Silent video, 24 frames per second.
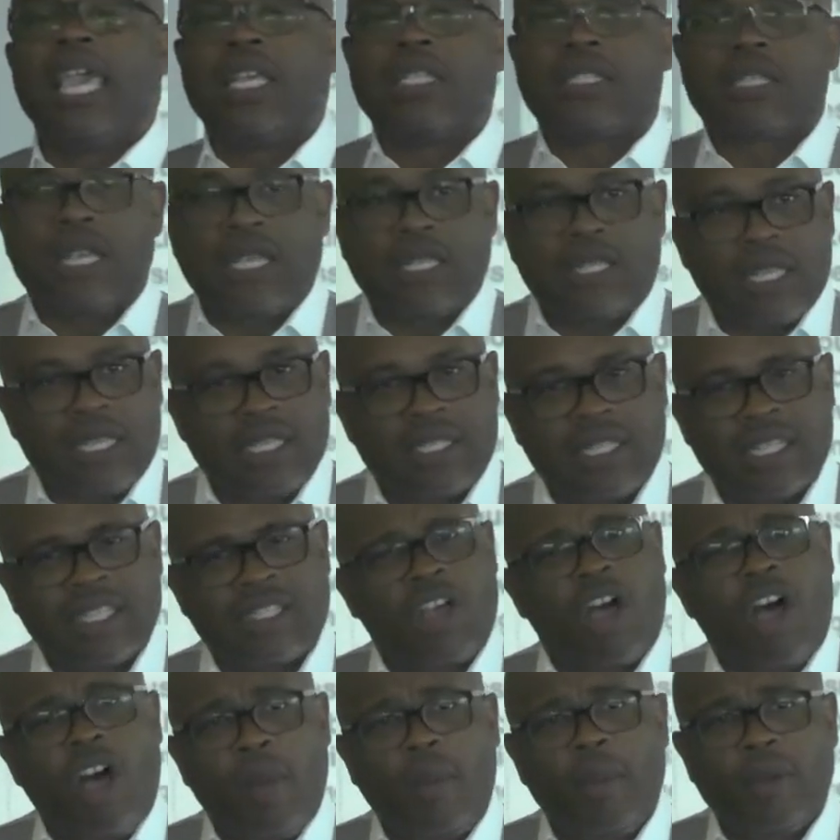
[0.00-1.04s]

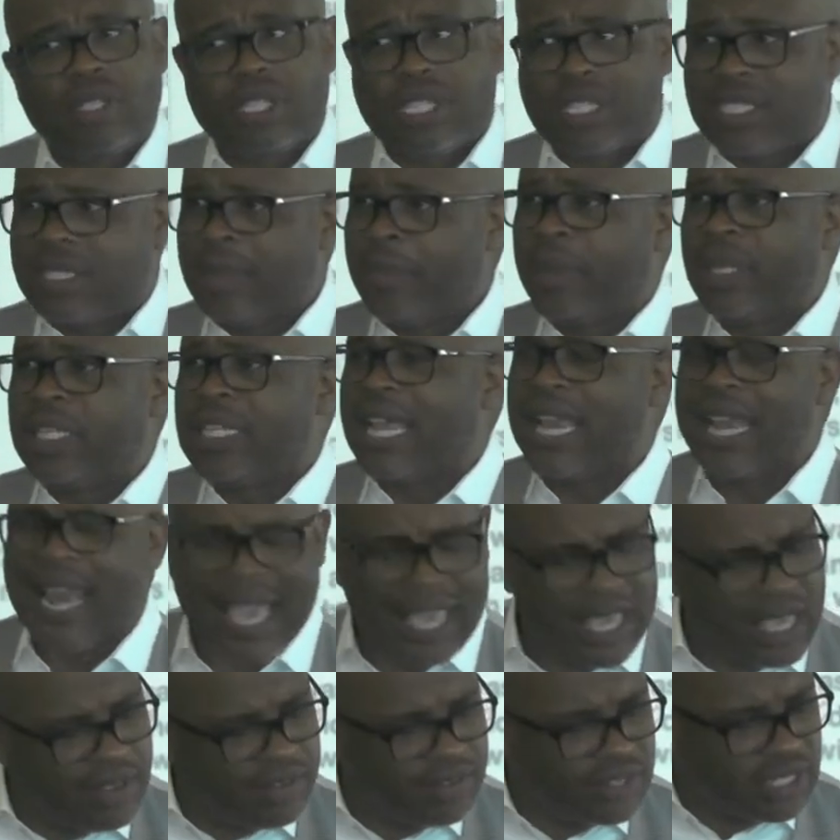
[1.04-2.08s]
it's almost as simple as that. And
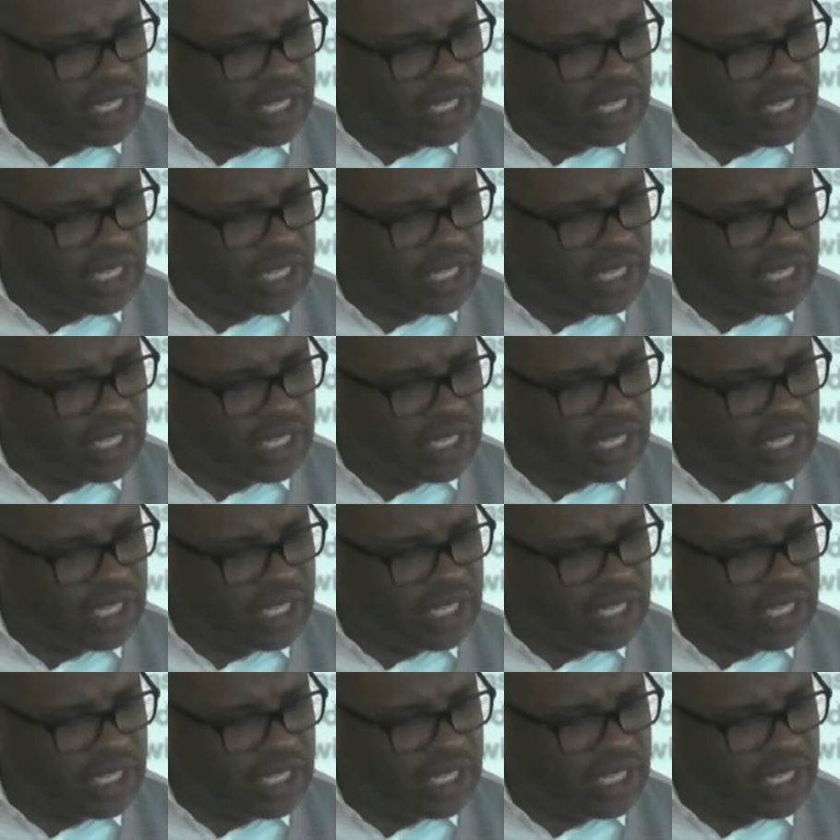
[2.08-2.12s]
I give